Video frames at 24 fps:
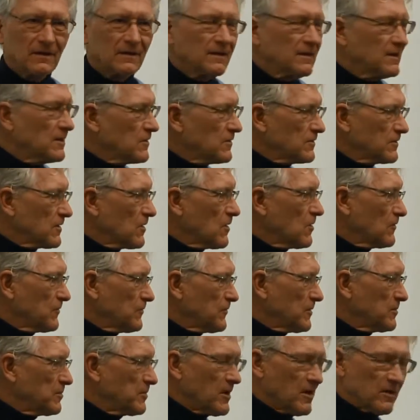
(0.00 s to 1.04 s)
you know, the whole
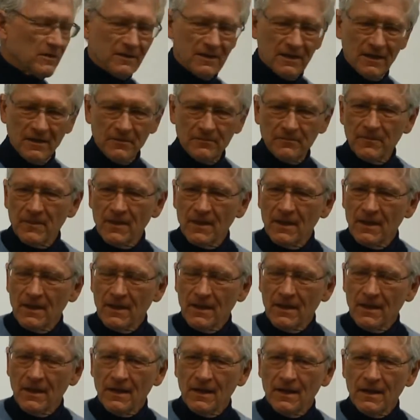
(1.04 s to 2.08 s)
football team,
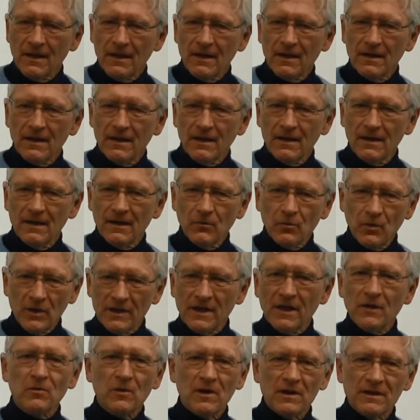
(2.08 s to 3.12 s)

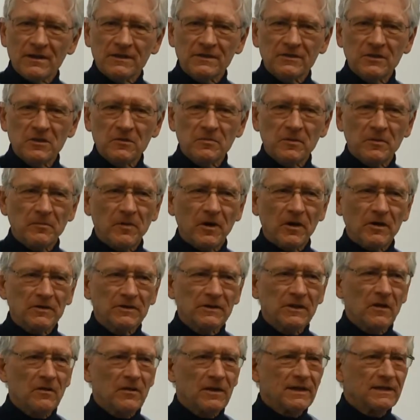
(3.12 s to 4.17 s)
when they won the Super Bowl.
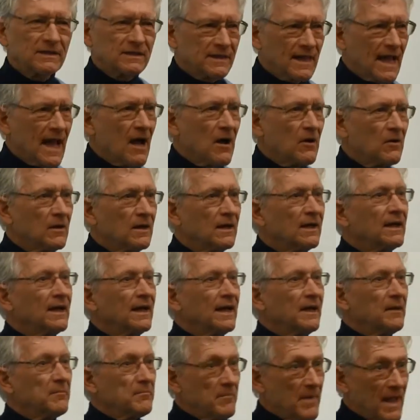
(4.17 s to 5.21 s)
So it's now
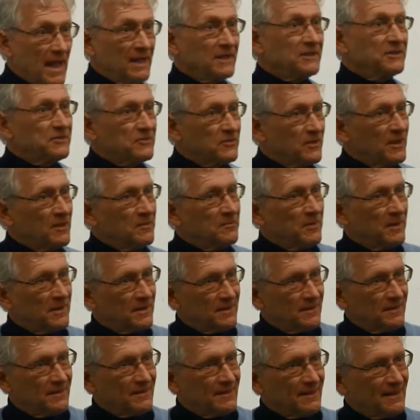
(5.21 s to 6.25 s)
mainstream,
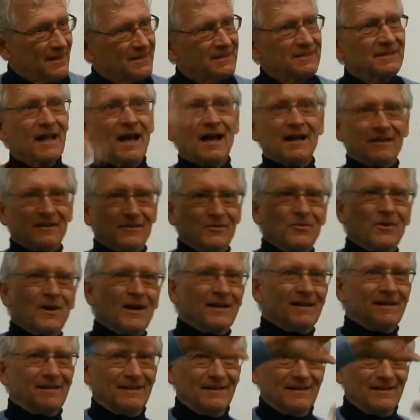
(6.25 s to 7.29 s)
but it's not
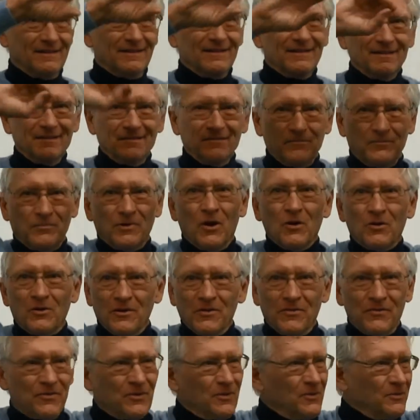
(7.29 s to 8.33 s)
quite
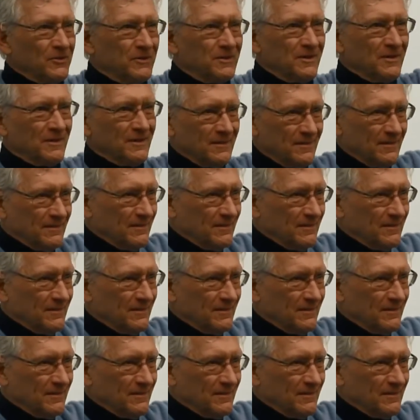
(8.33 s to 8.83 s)
broken through to,